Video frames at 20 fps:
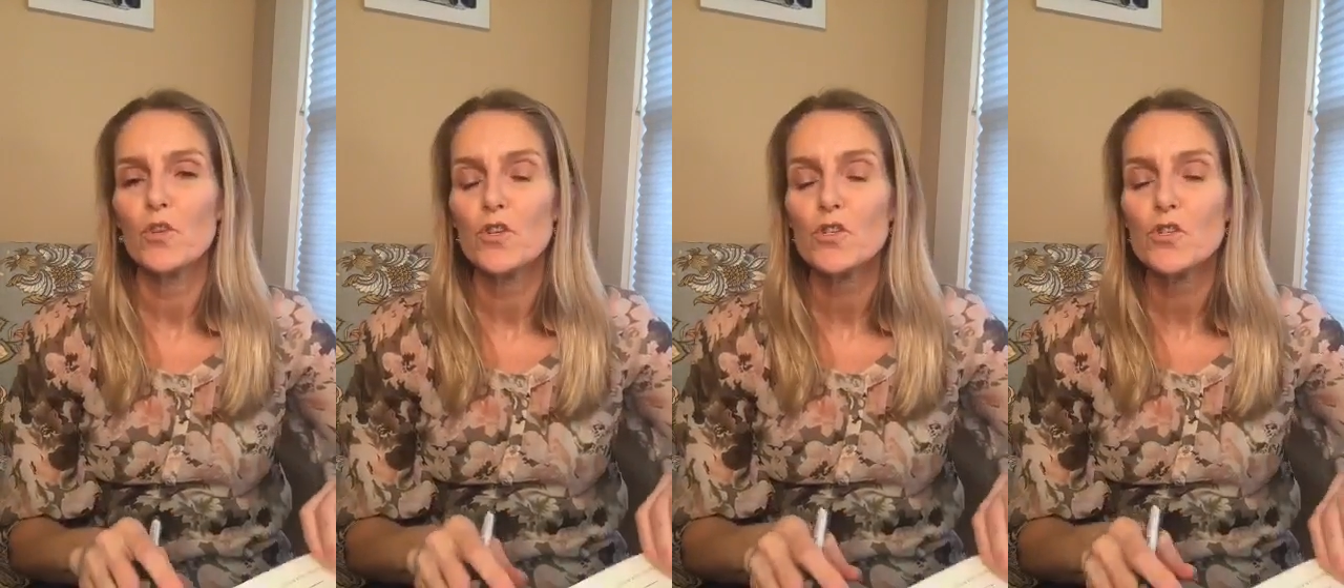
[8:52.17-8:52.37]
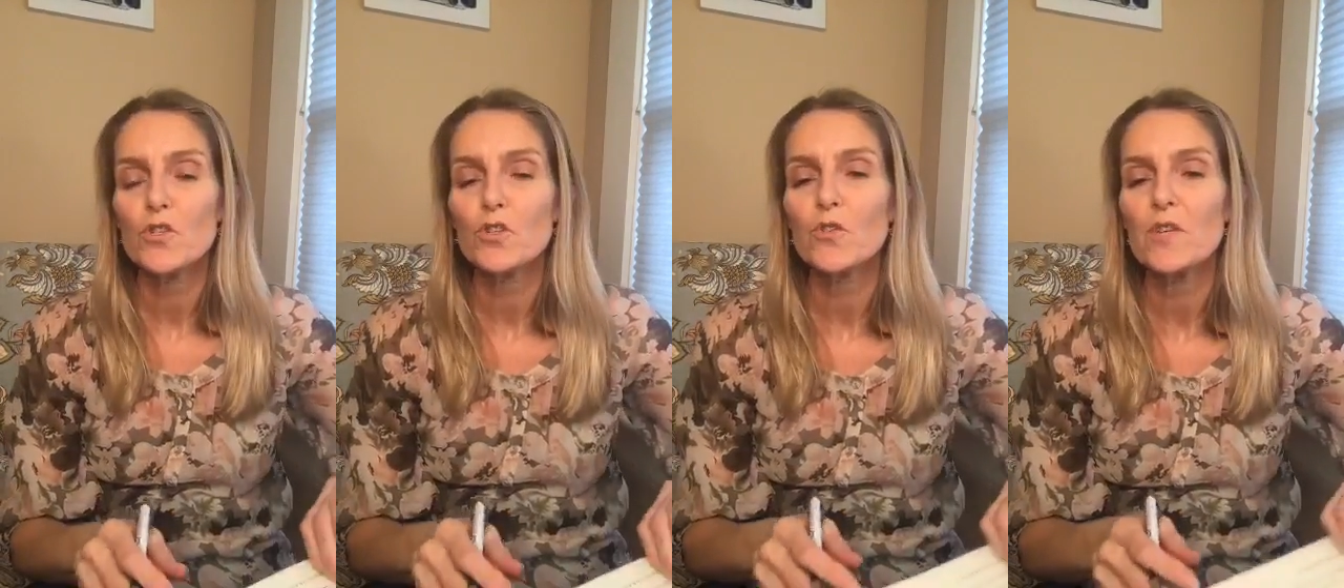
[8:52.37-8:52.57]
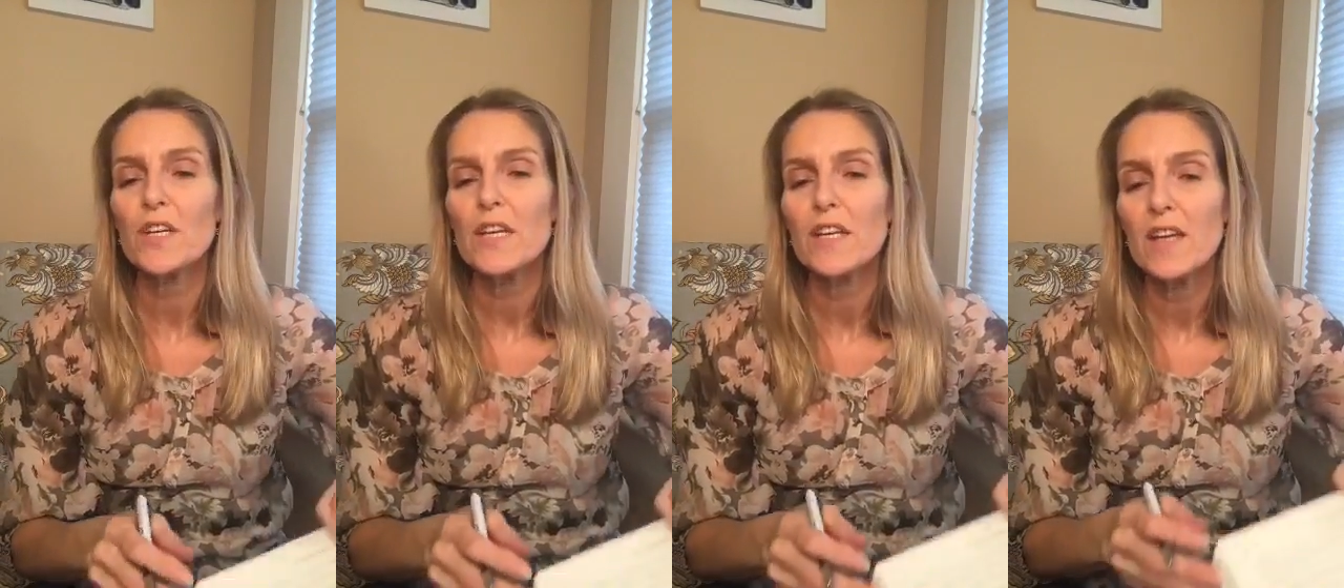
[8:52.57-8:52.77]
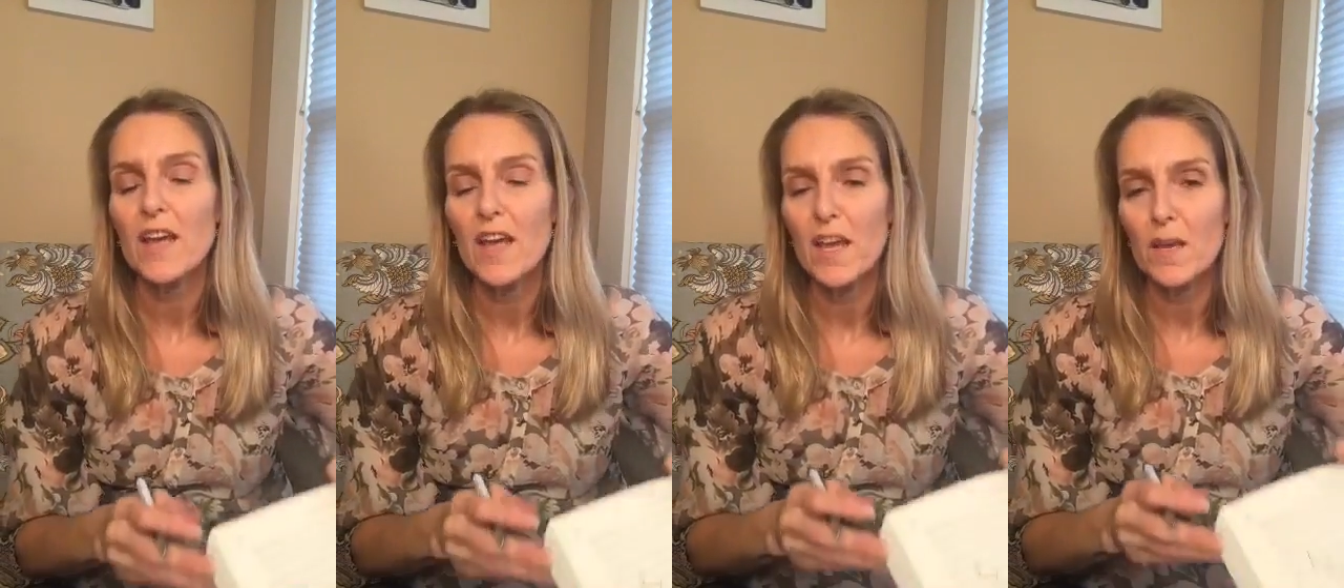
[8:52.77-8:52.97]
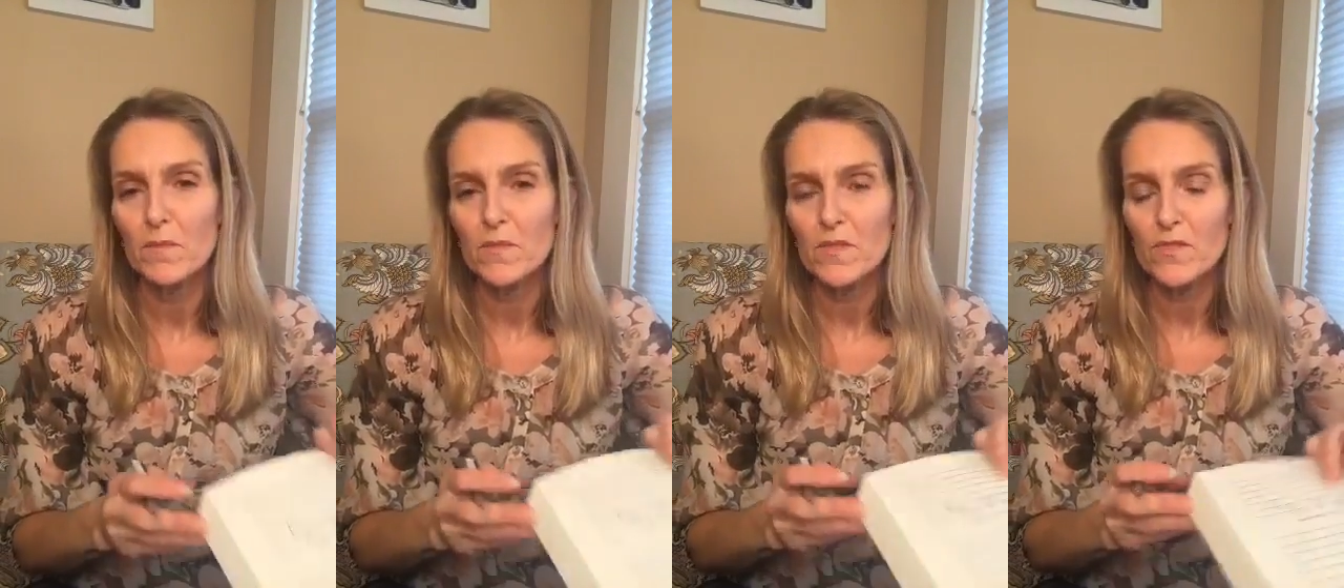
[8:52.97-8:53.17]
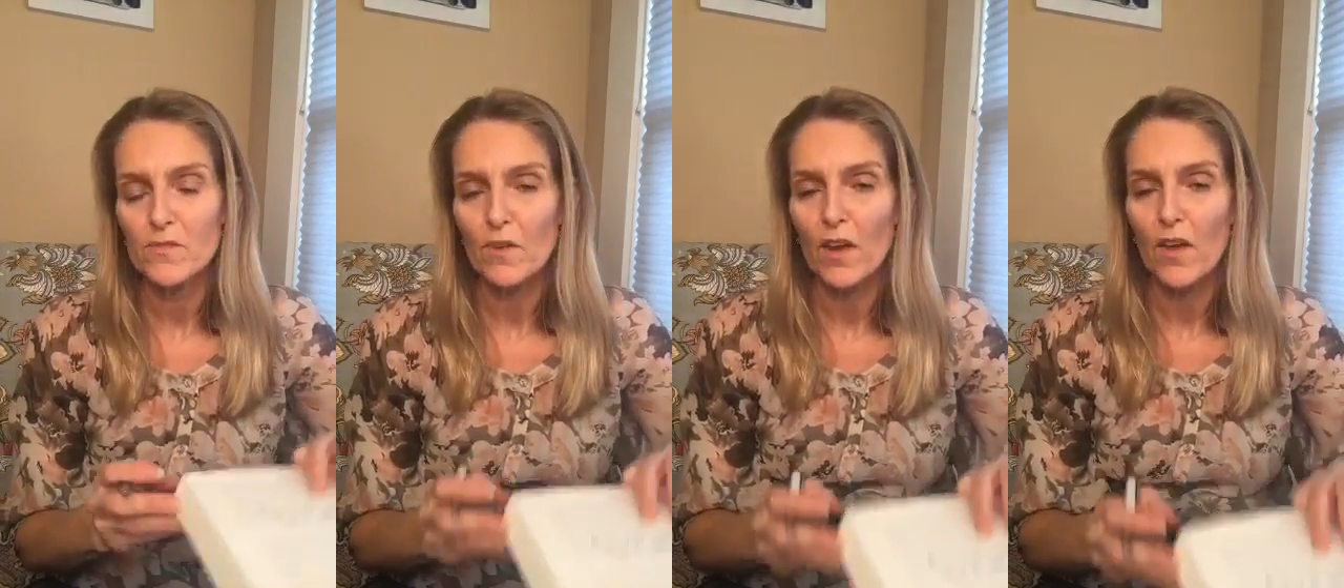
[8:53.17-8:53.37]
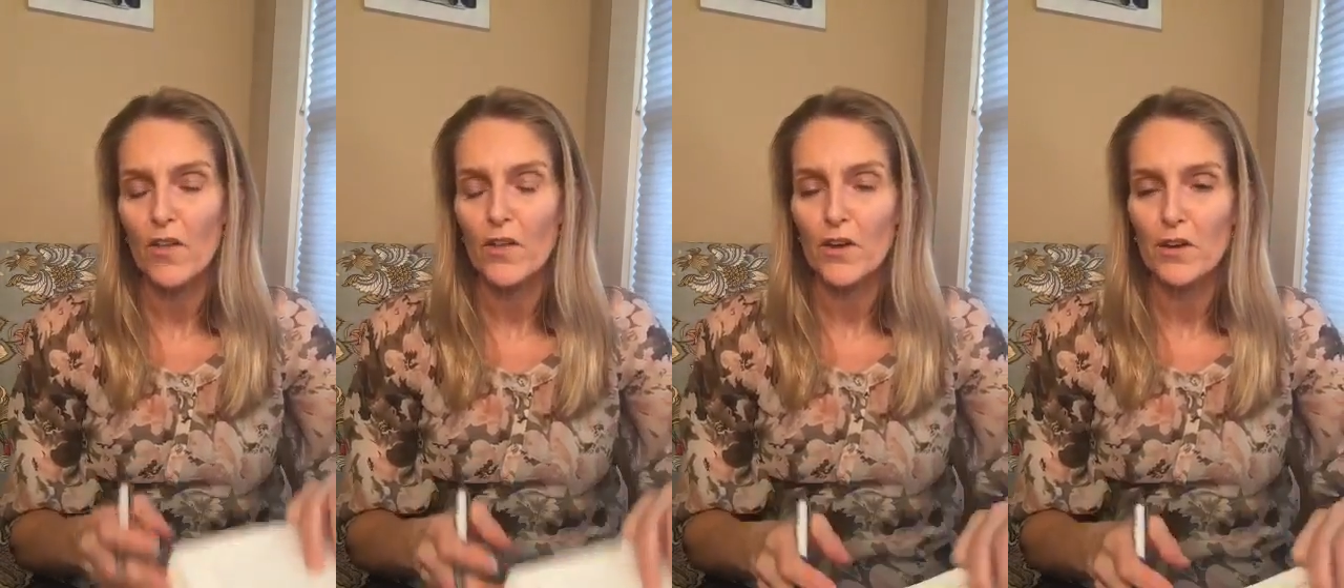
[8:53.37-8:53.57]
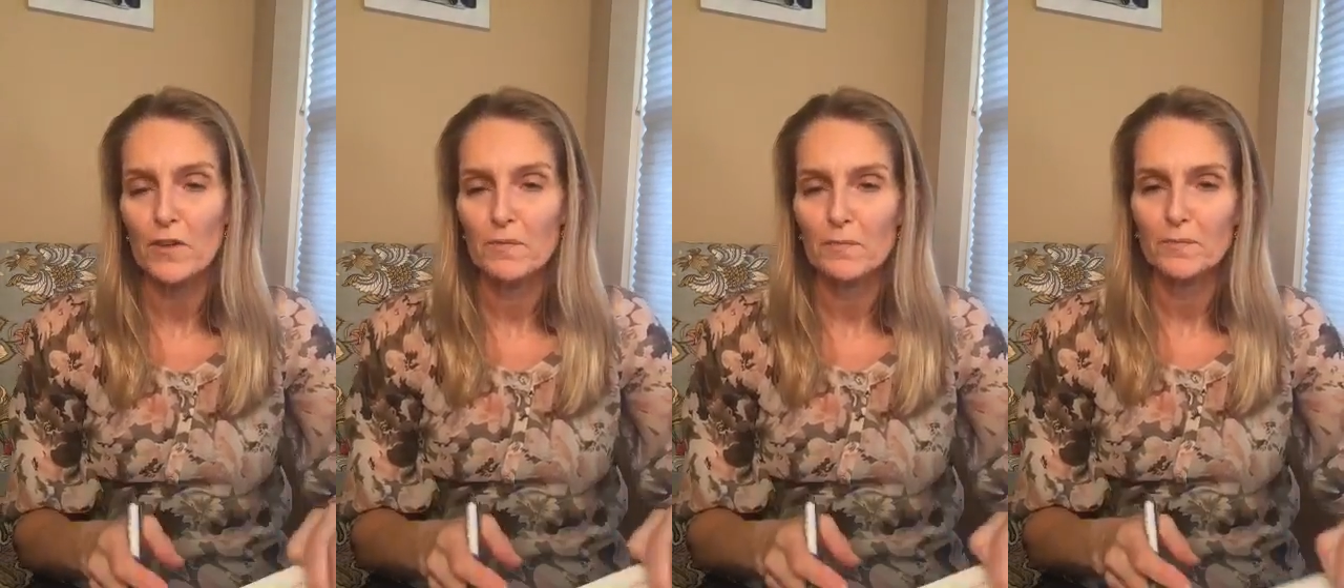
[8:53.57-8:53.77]
your screen names
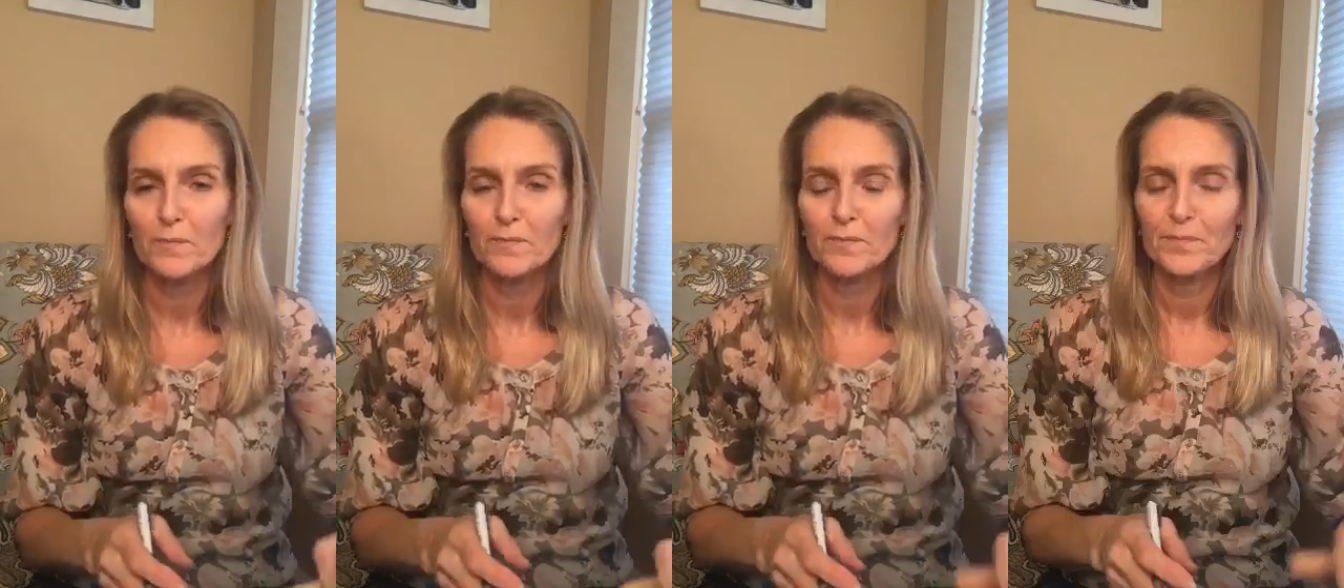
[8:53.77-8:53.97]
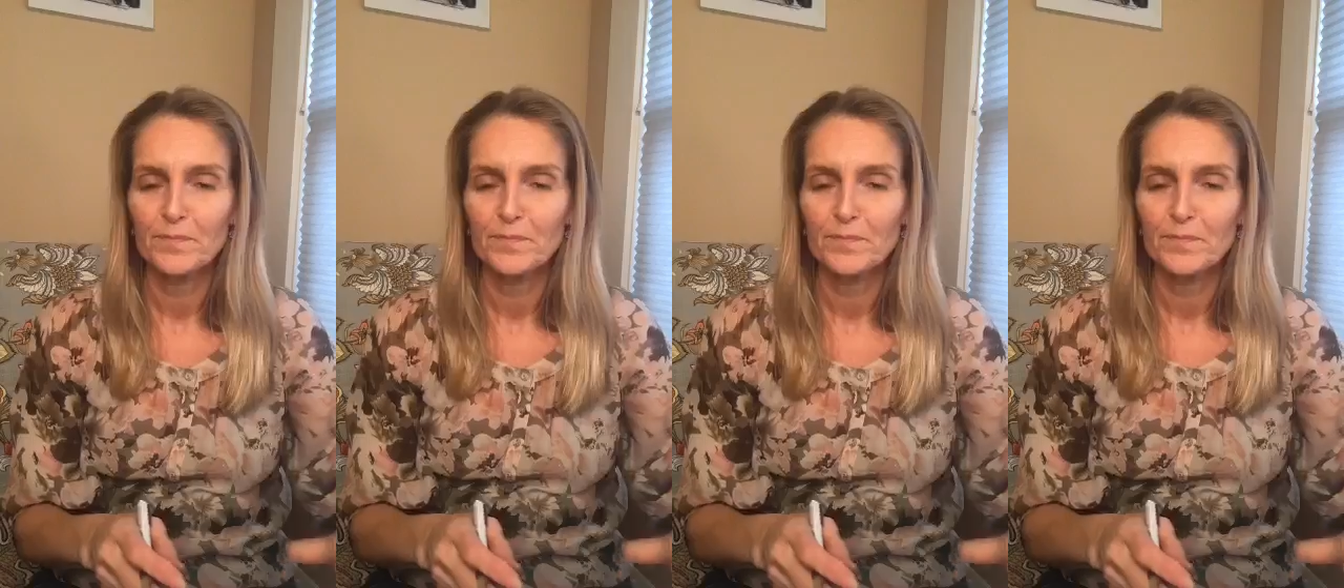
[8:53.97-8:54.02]
rather.